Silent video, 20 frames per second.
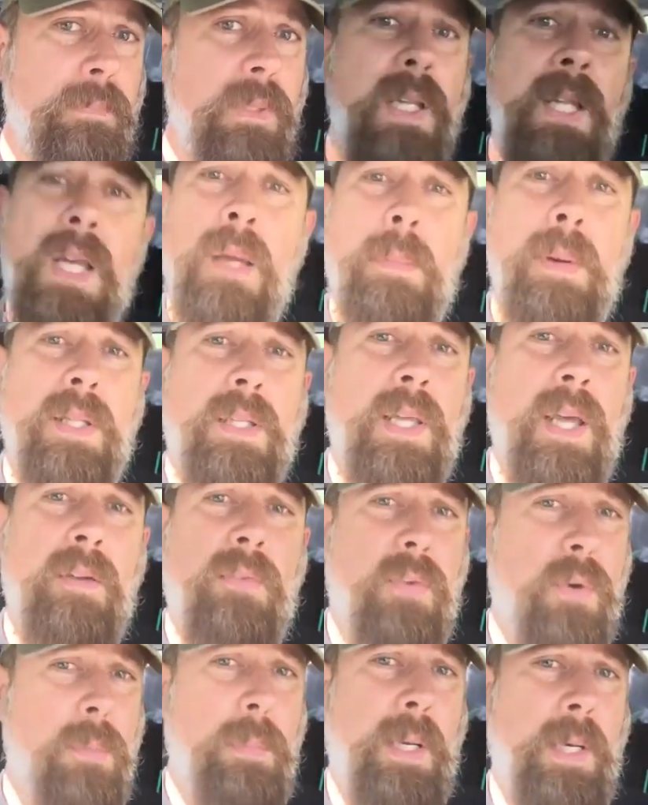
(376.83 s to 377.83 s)
Think about that
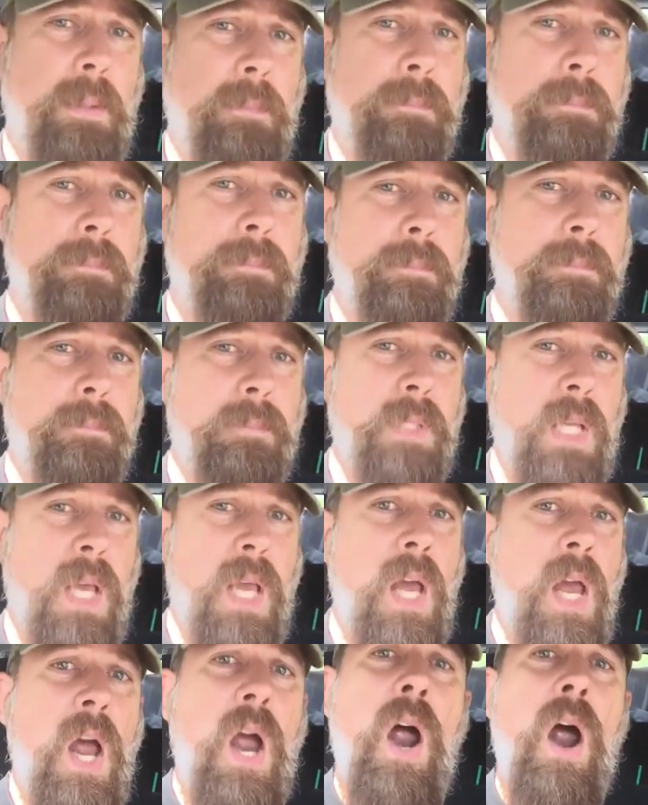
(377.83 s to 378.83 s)
for a minute.
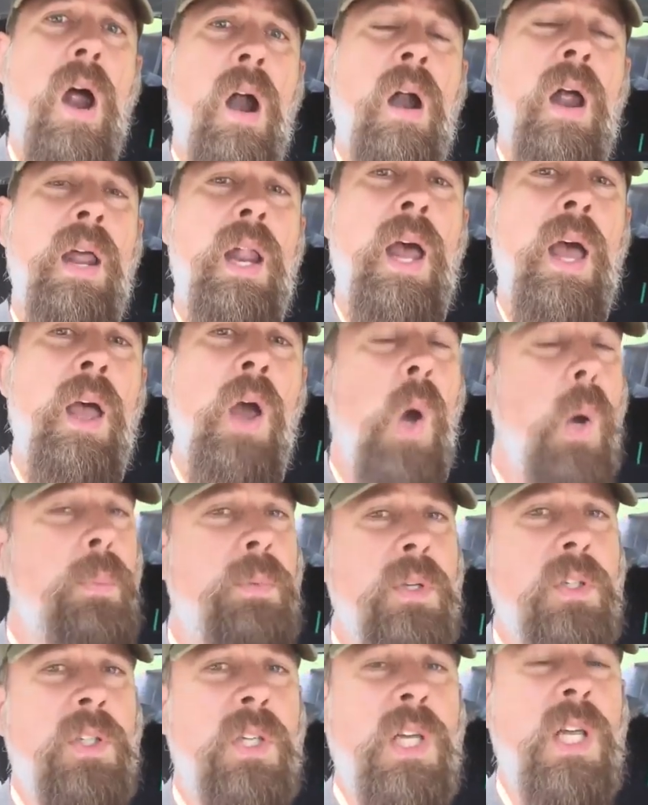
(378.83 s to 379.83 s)
All right, I hope
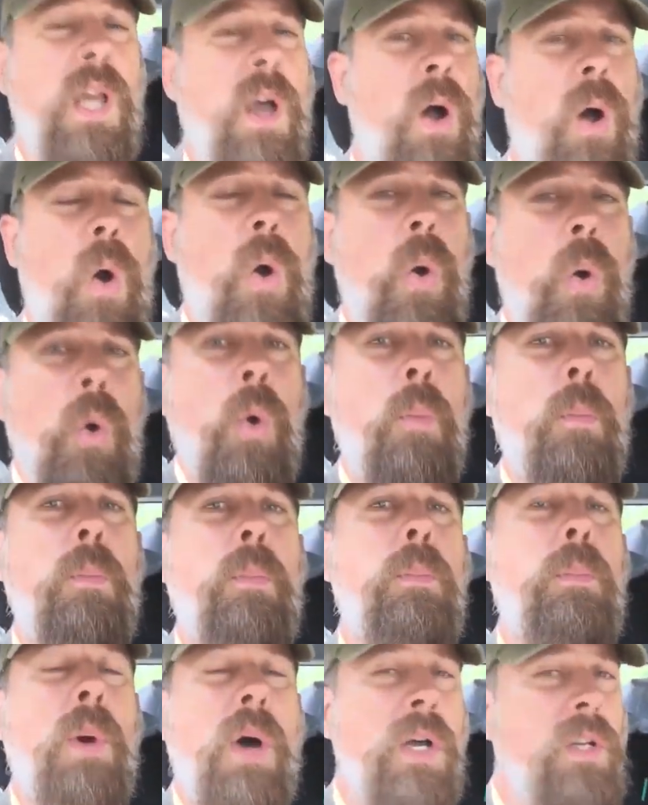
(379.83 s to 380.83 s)
to see a whole
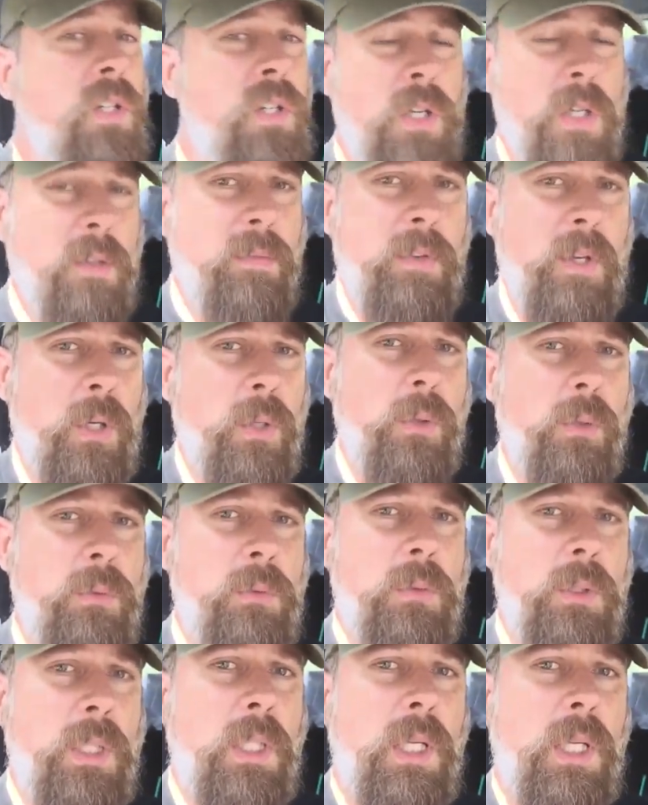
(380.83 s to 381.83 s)
bunch of
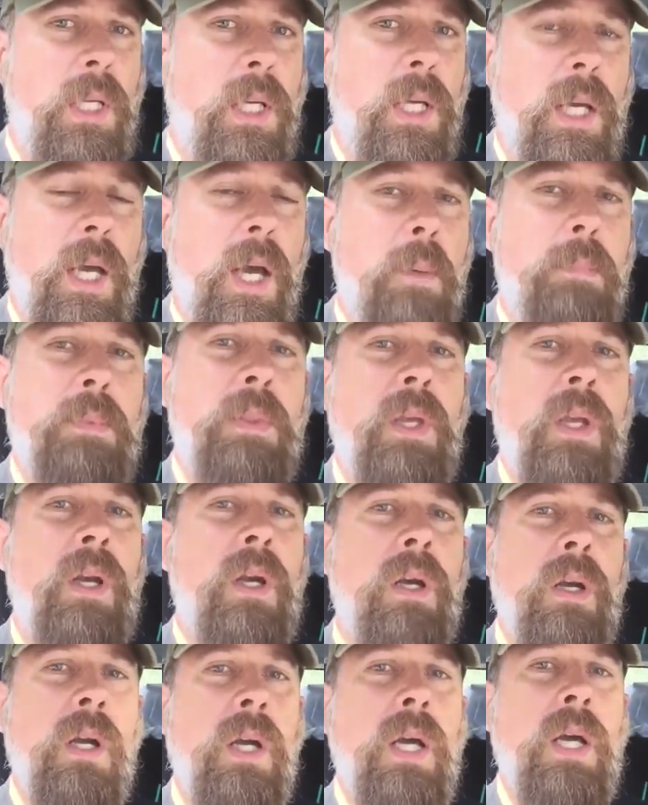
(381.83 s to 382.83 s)
you up
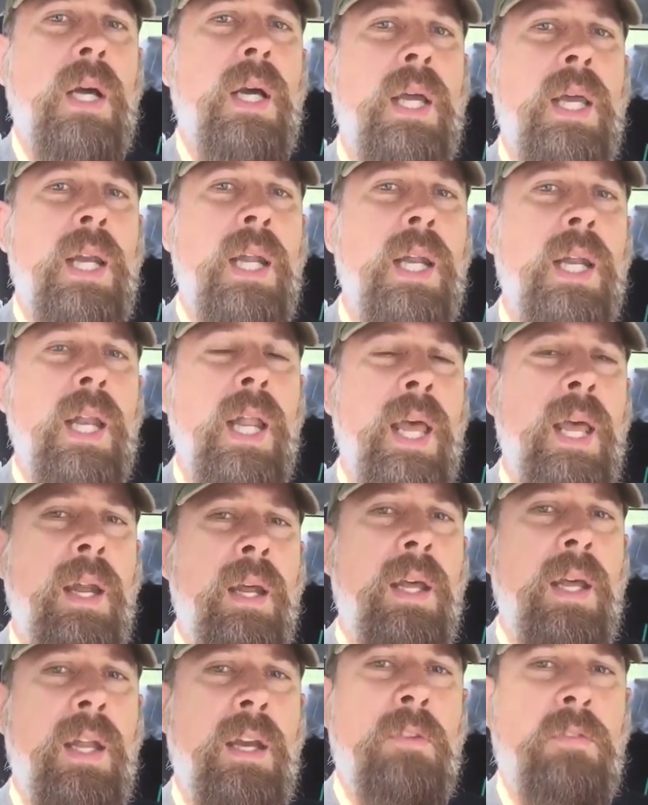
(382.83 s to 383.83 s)
there in
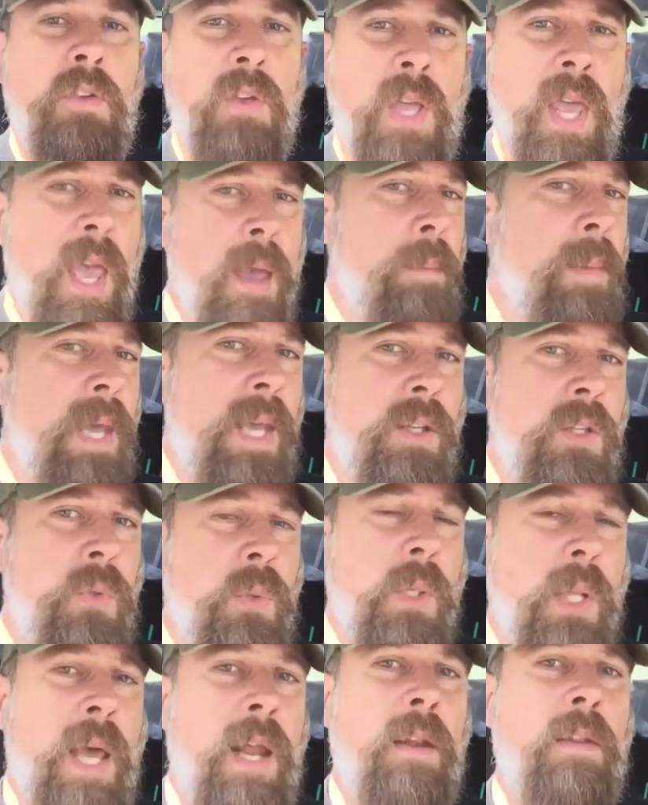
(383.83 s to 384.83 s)
Atlanta. And if you can't make it to
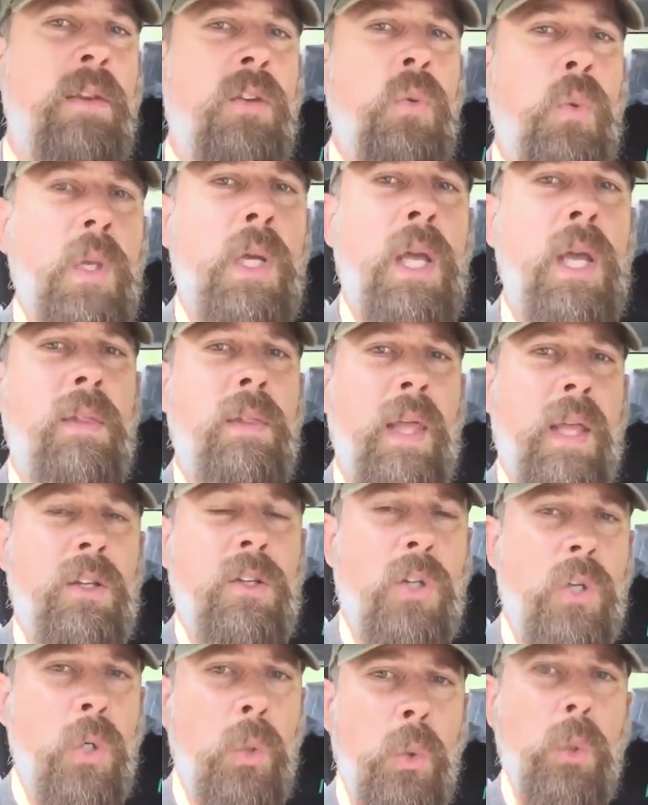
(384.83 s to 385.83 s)
Atlanta this weekend,
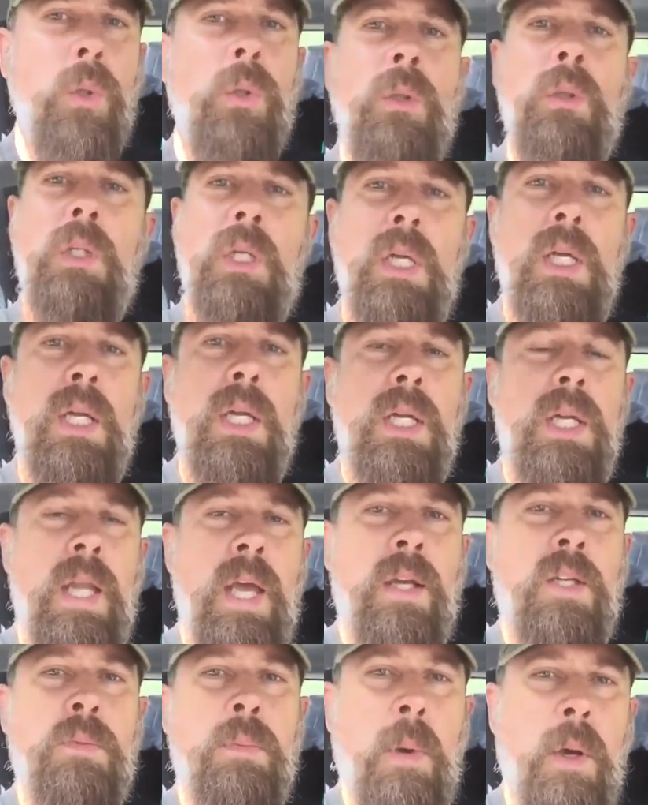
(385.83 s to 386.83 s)
that's cool.
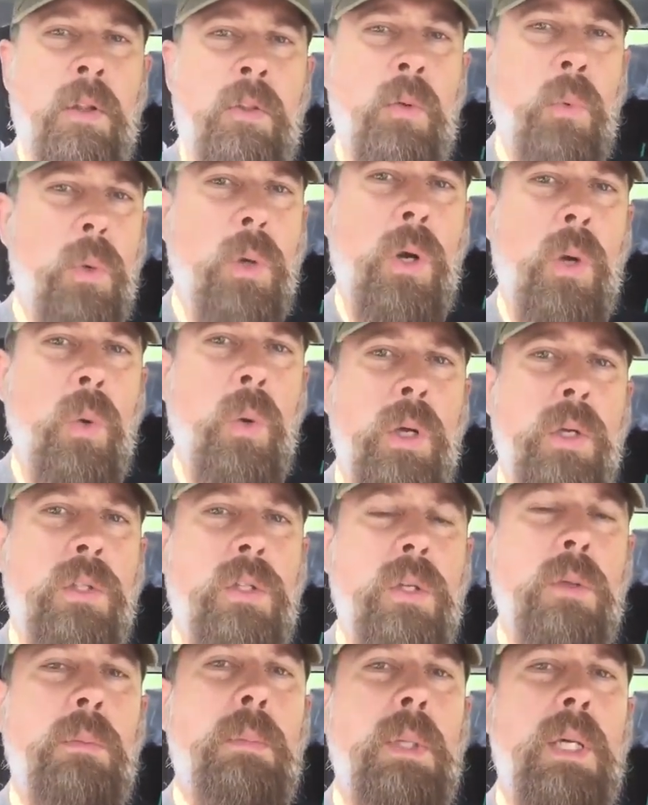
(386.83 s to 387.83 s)
Next month, we're going
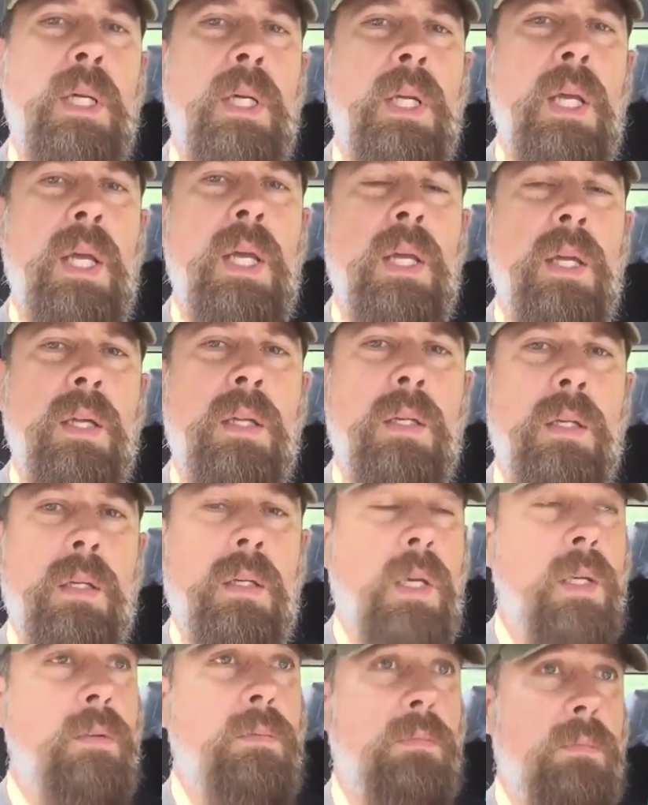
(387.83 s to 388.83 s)
to be in,
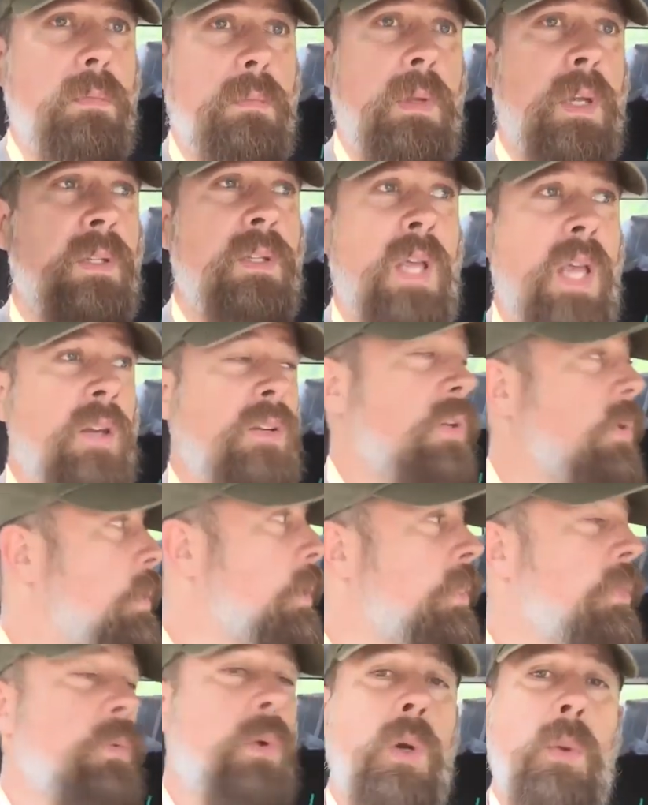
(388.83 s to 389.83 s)
and that's actually,
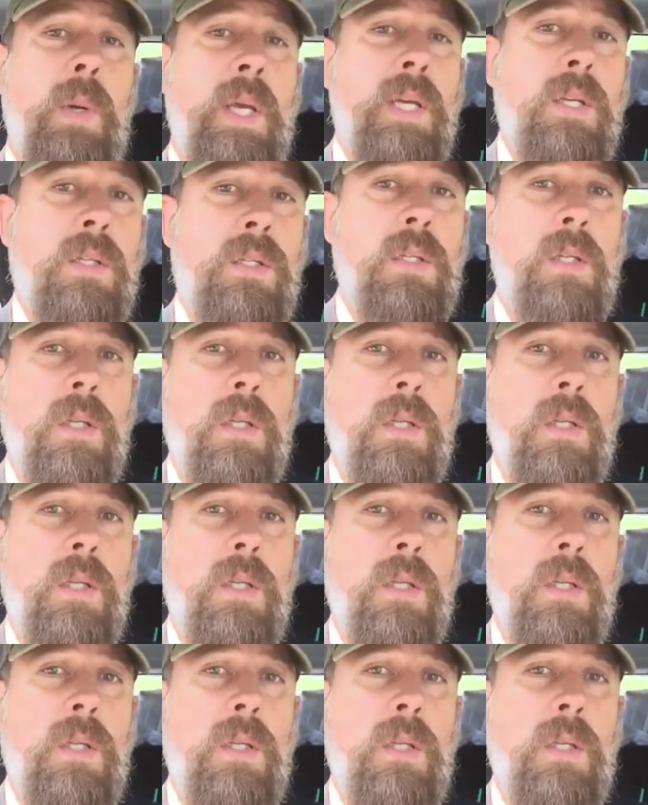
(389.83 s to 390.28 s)
what, 3 weeks?